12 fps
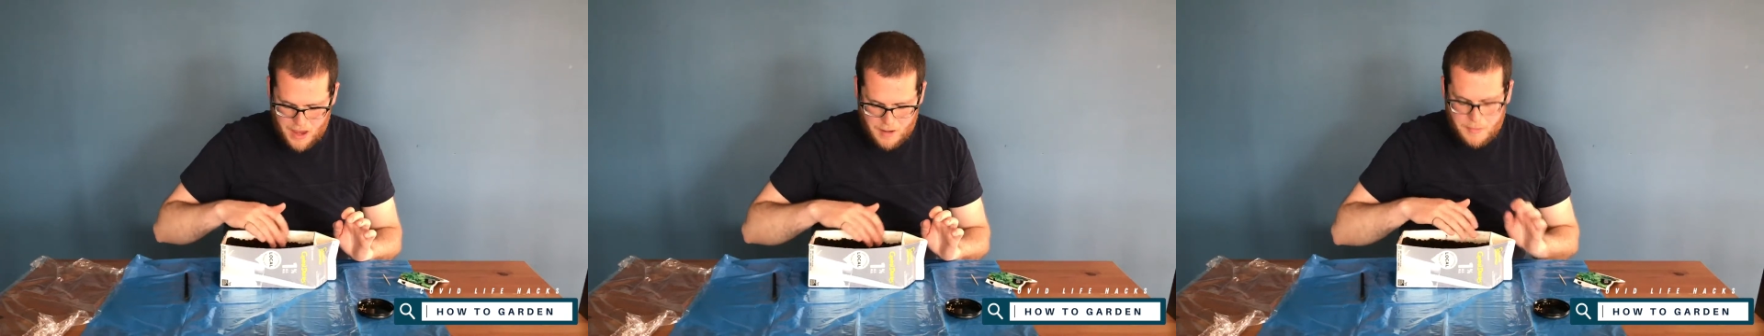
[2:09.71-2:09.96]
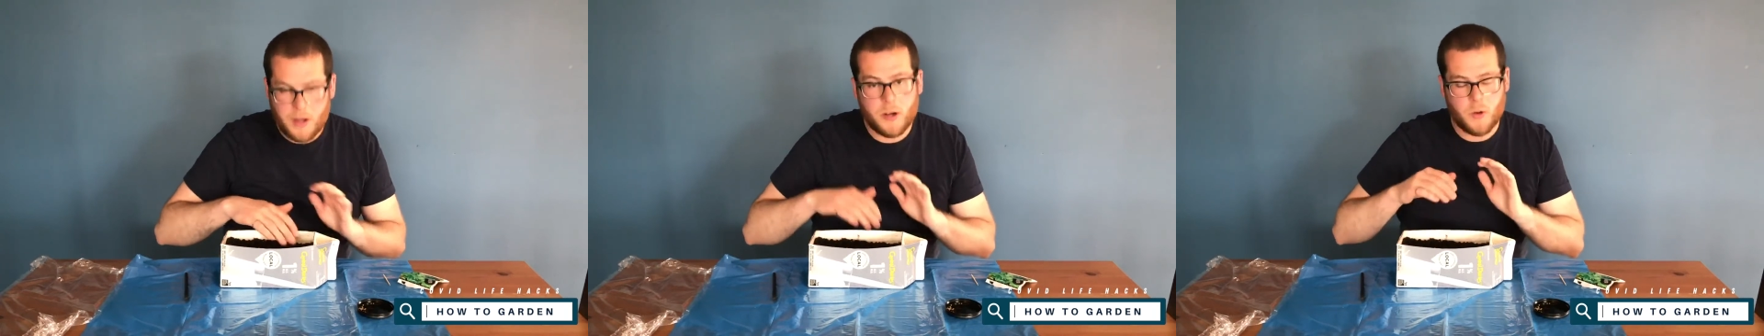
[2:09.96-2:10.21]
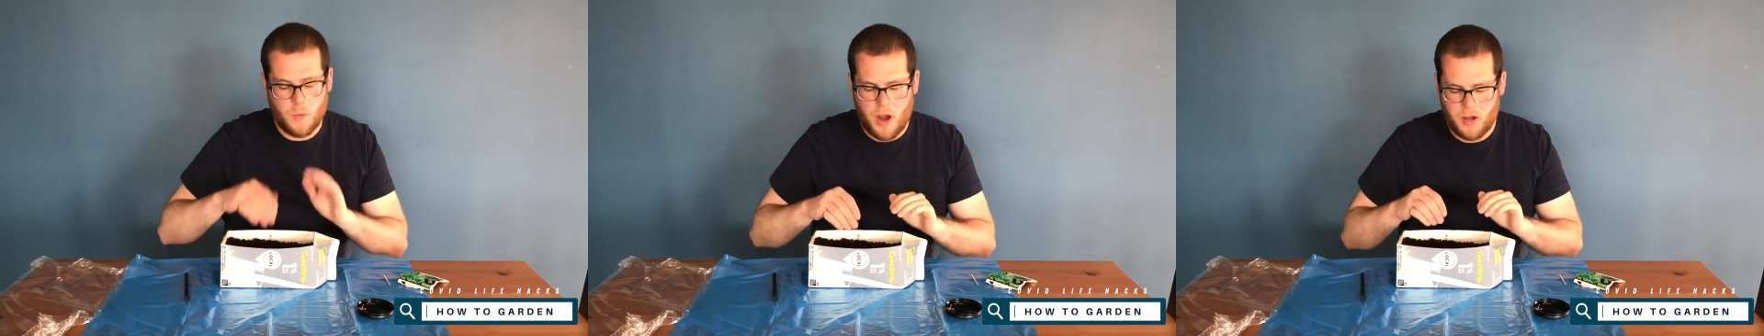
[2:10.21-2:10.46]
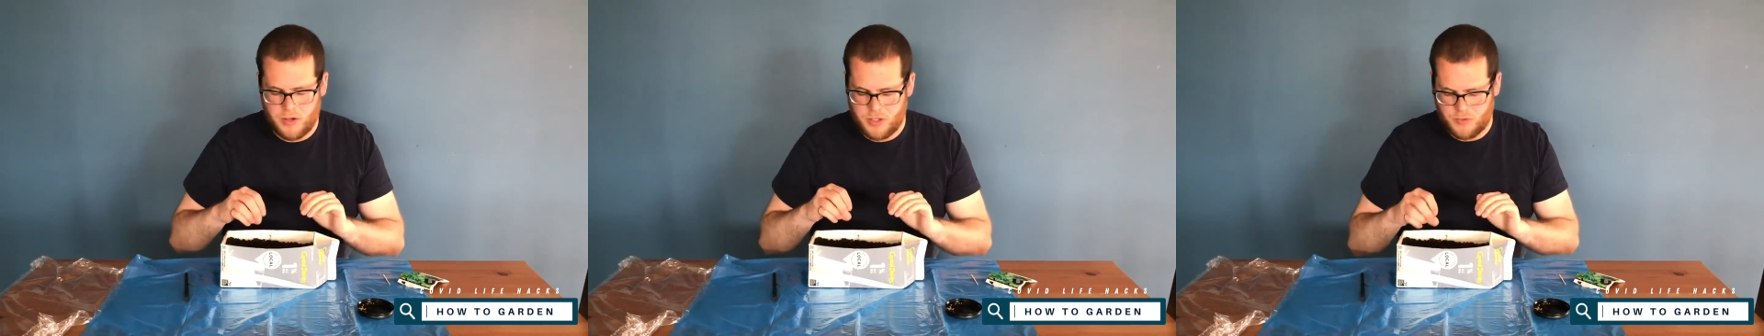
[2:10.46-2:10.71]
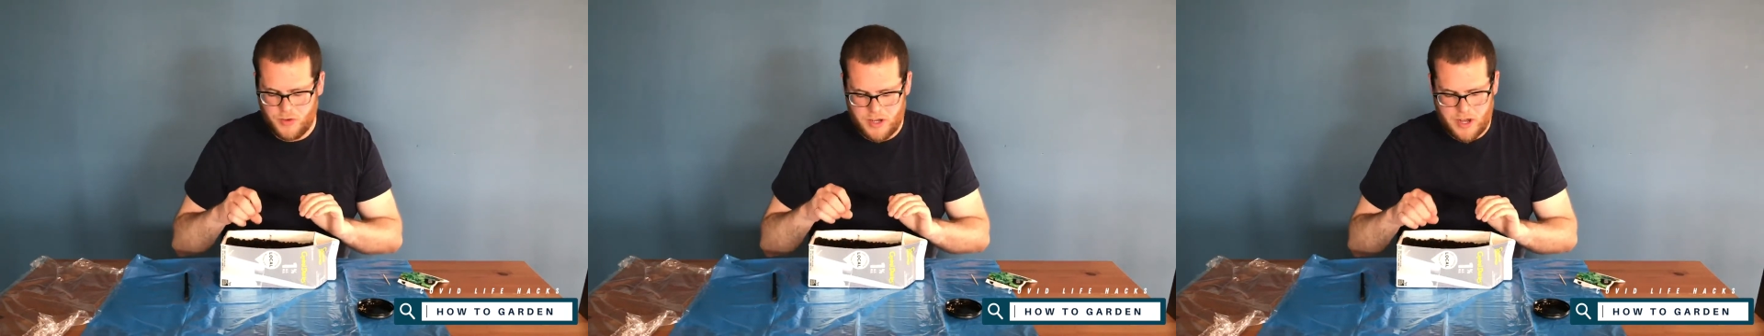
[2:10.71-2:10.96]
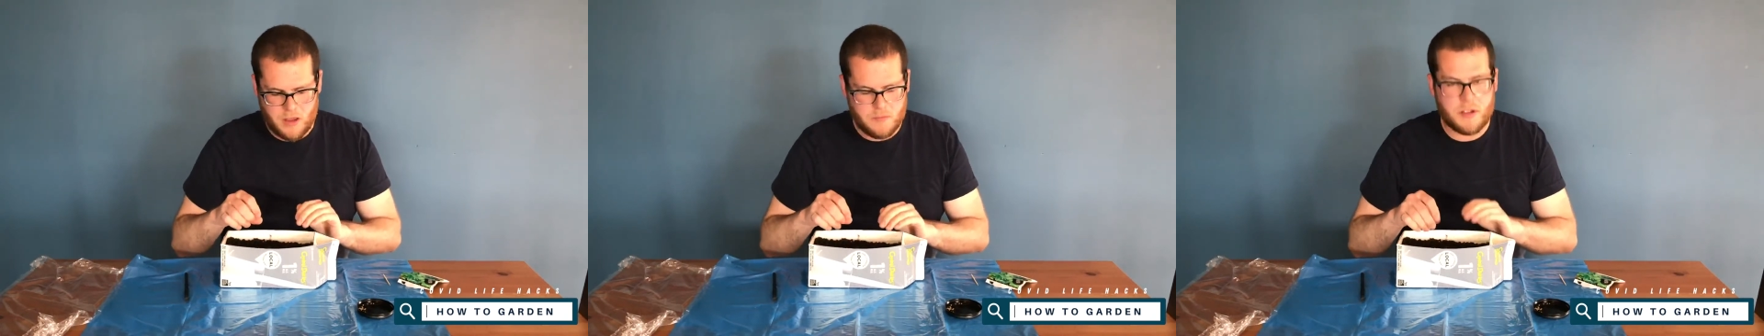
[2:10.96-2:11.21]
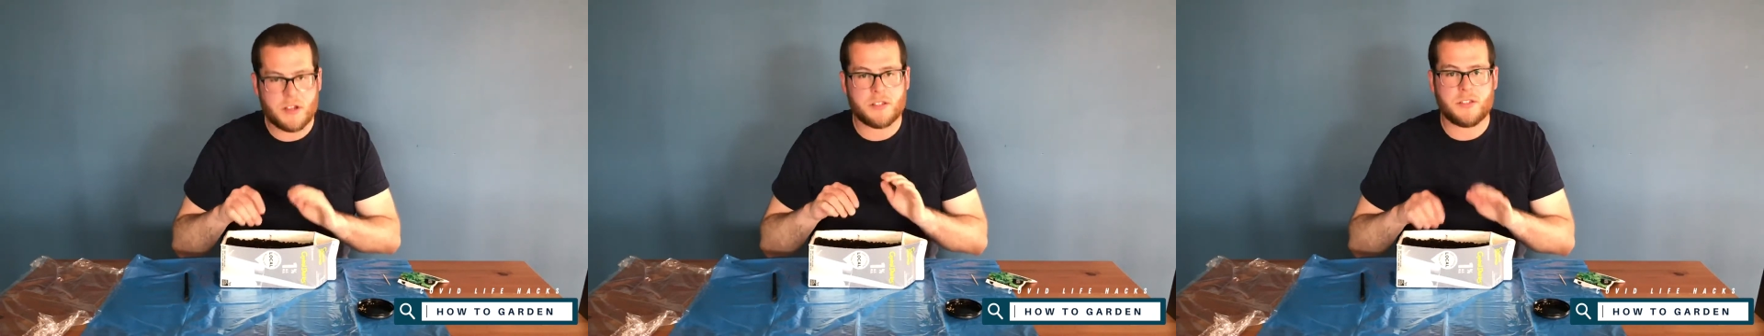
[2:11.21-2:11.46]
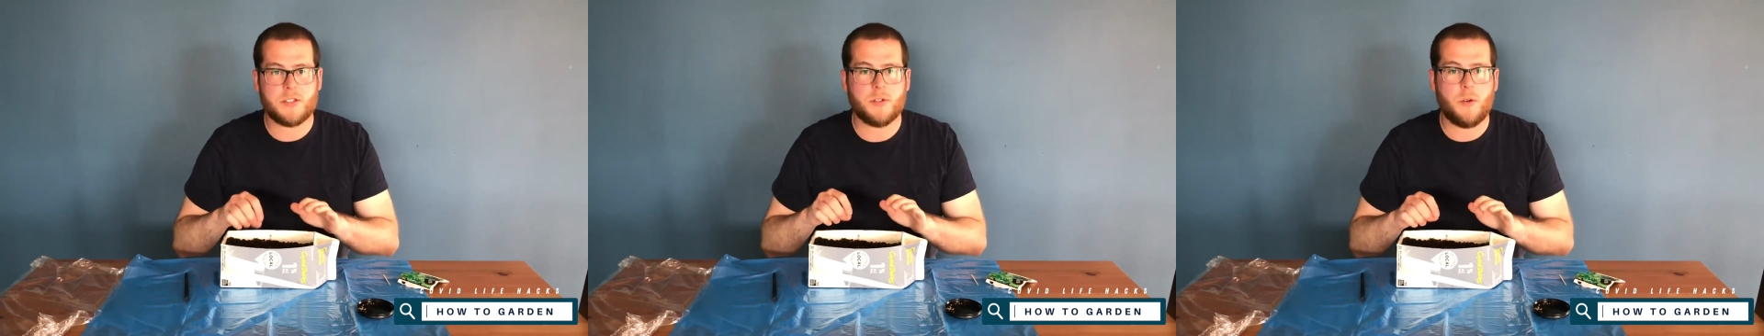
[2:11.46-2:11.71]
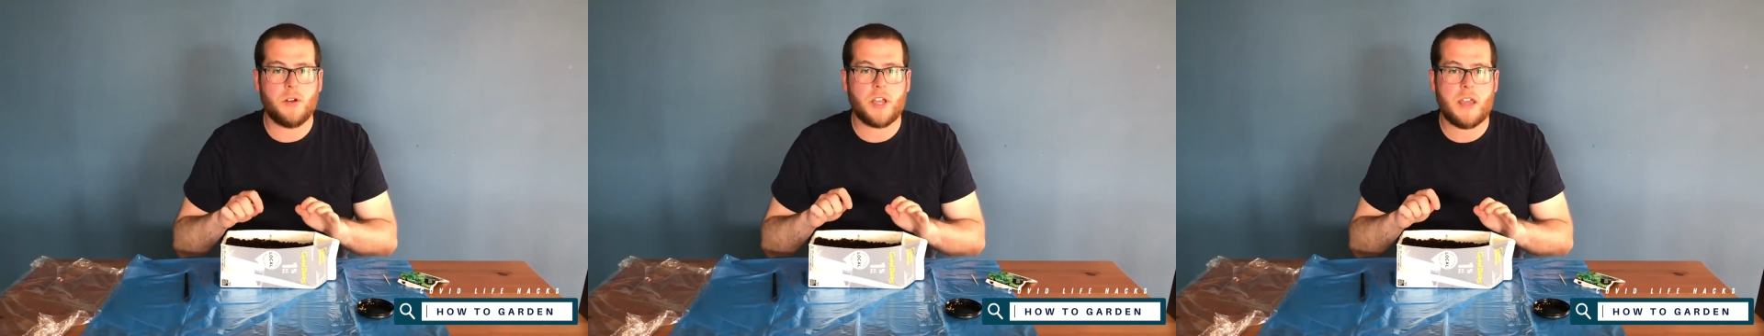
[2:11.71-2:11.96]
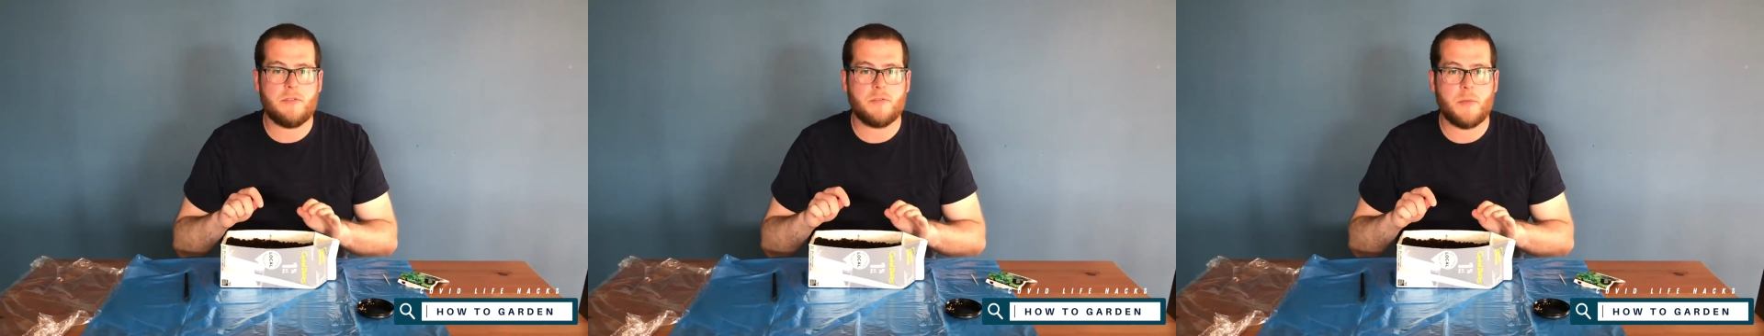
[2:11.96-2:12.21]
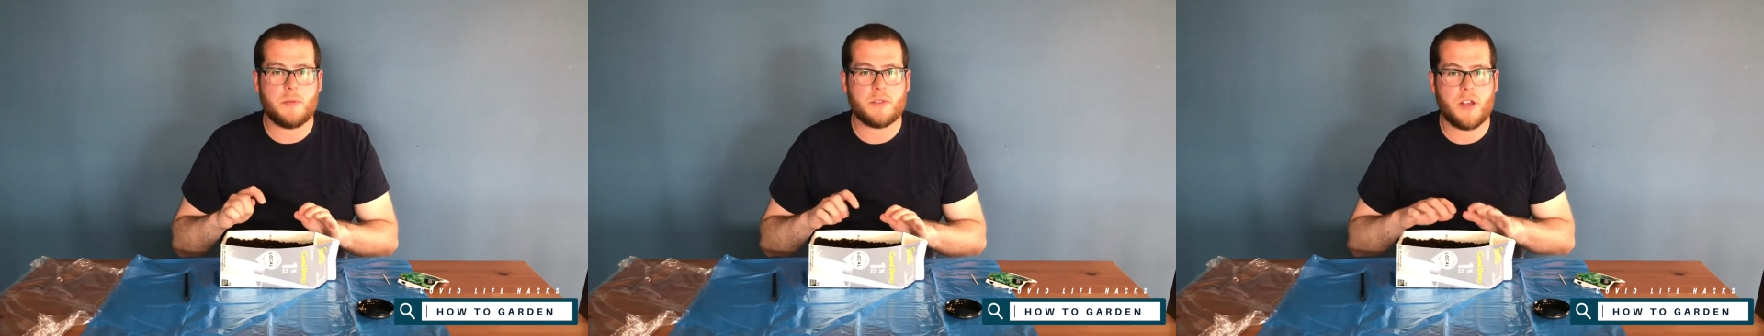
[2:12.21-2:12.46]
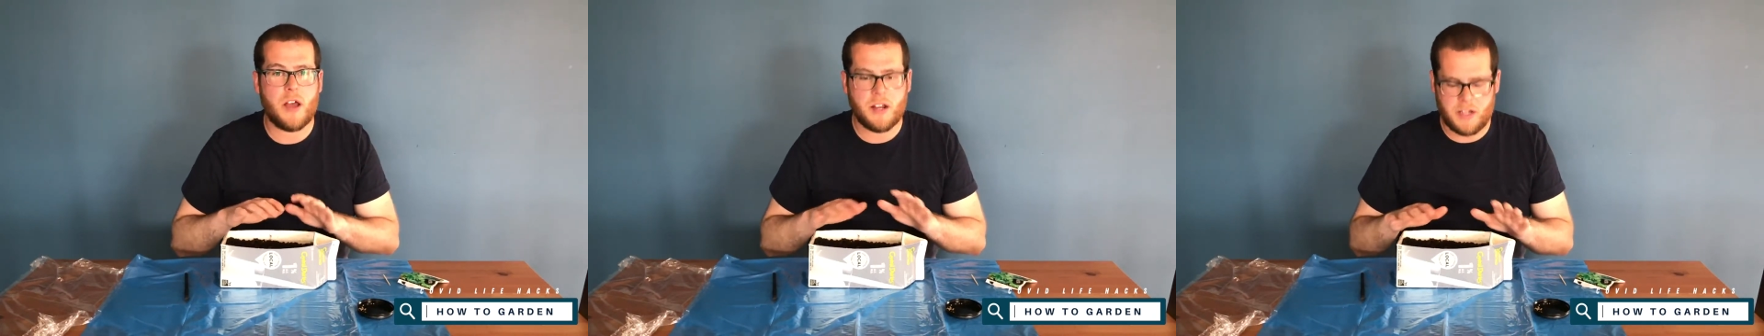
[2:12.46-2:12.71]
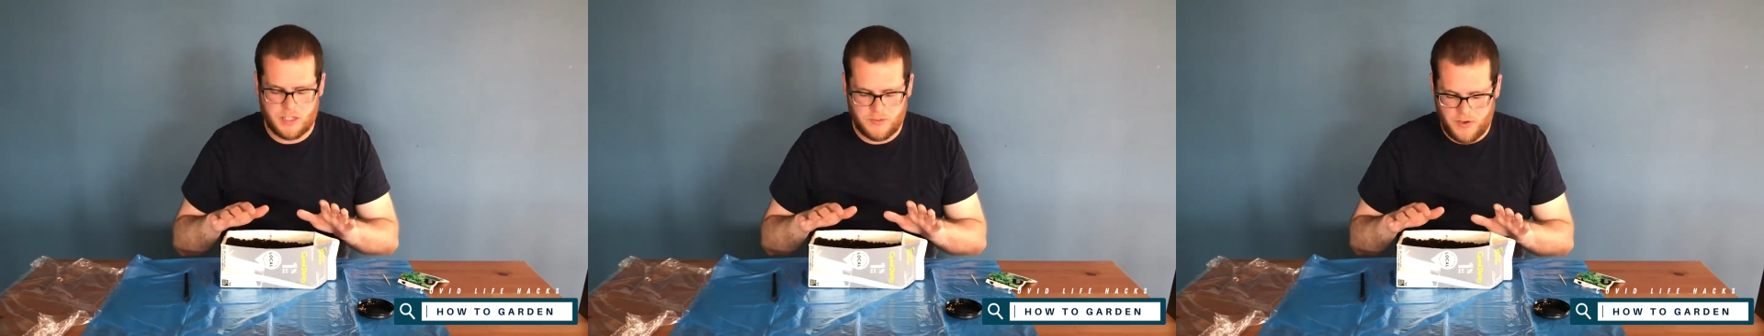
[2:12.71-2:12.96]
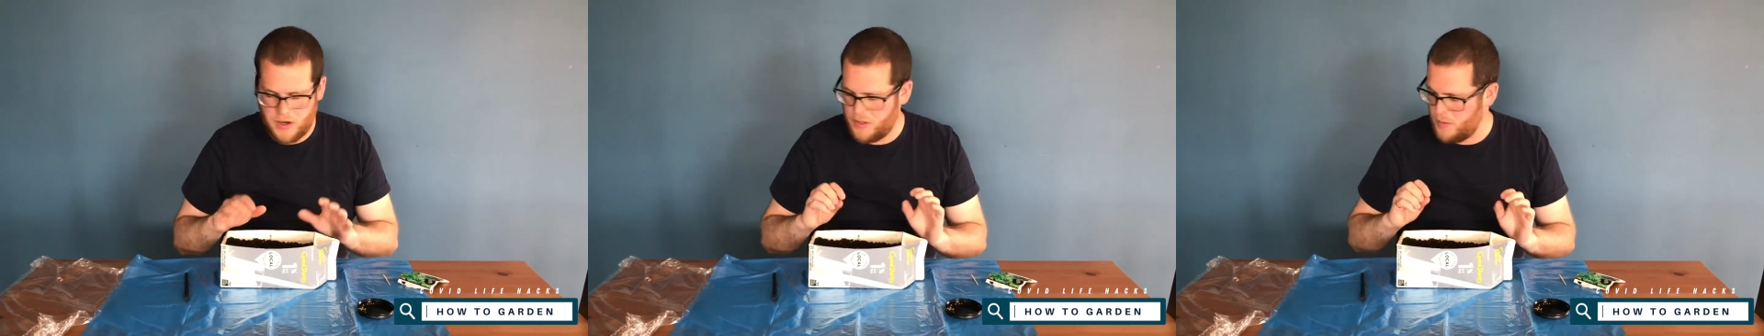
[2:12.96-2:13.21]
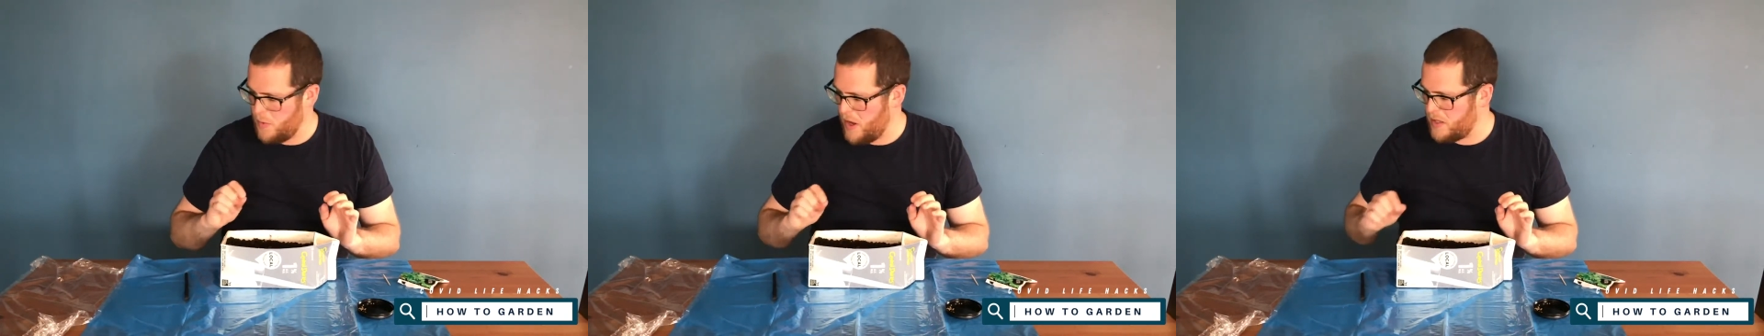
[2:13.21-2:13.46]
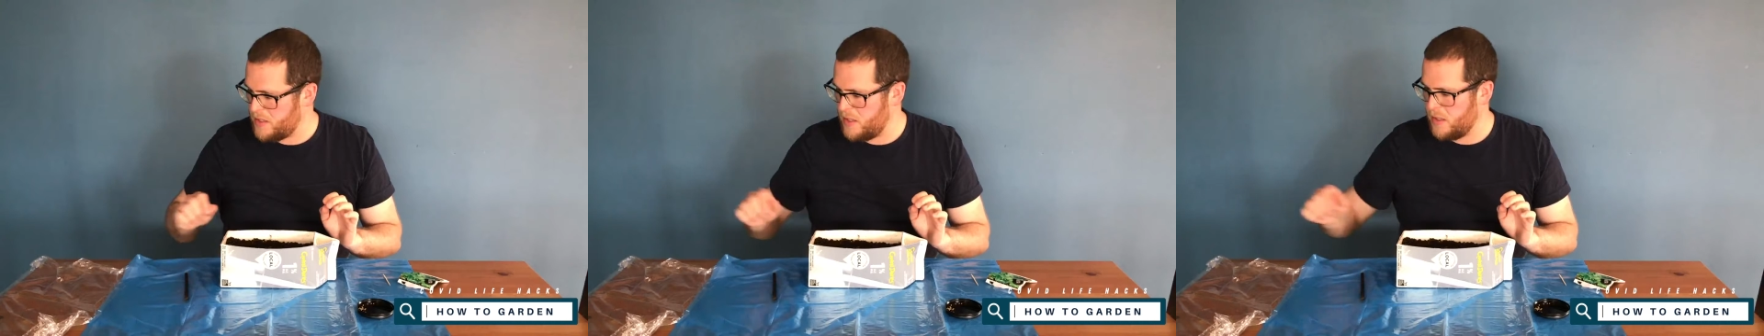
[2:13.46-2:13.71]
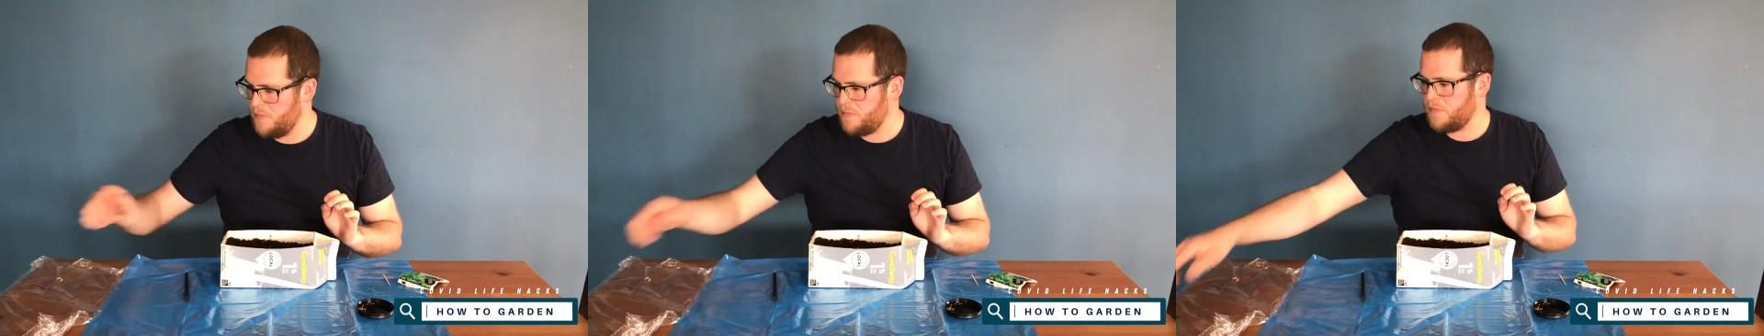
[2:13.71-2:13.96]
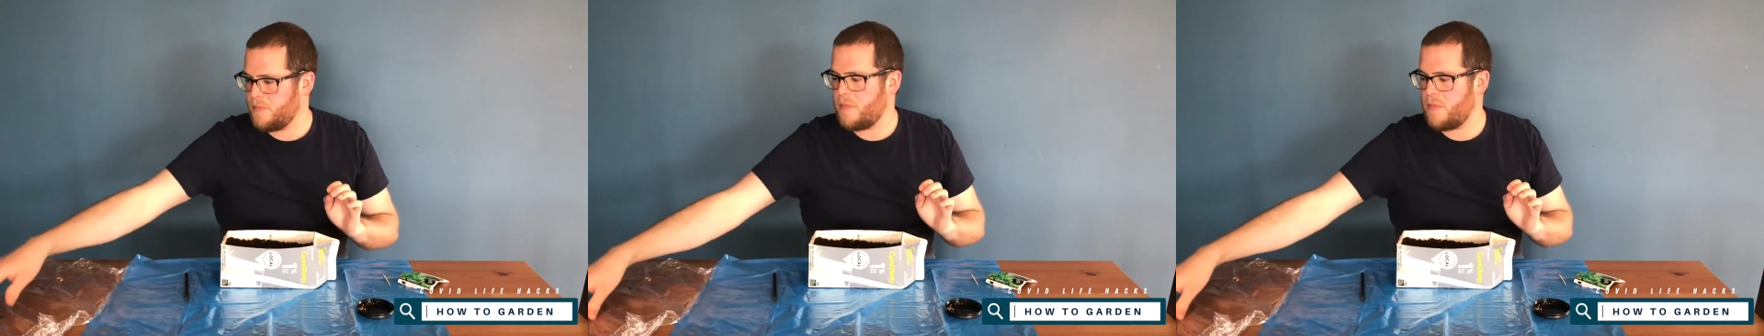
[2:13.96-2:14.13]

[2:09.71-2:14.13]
I'm not going to water this right now because the soil came from outside and it's fairly wet still.